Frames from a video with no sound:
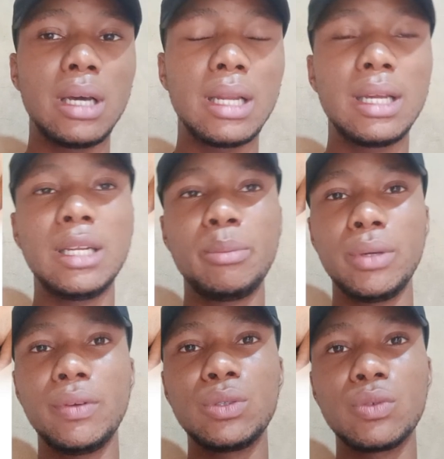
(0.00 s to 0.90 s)
allow the
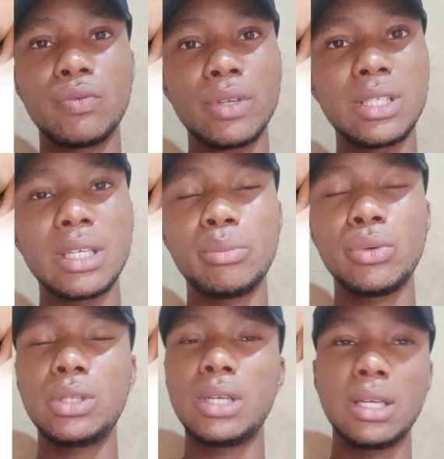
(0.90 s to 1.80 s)
parent to feed
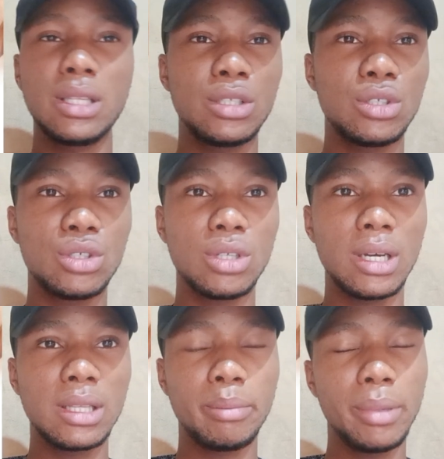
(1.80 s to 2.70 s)
separate and
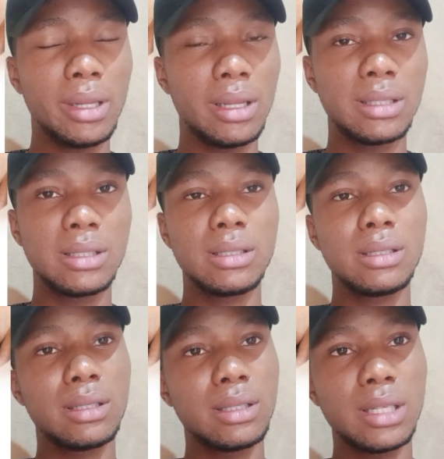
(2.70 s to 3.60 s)
the piglets
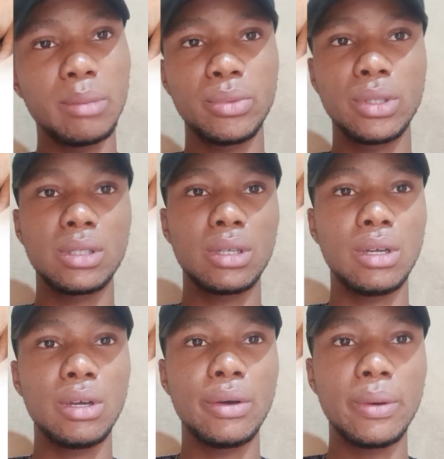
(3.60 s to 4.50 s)
separate.
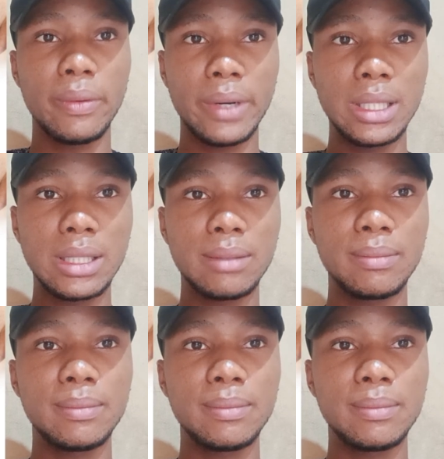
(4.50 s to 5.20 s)
All right.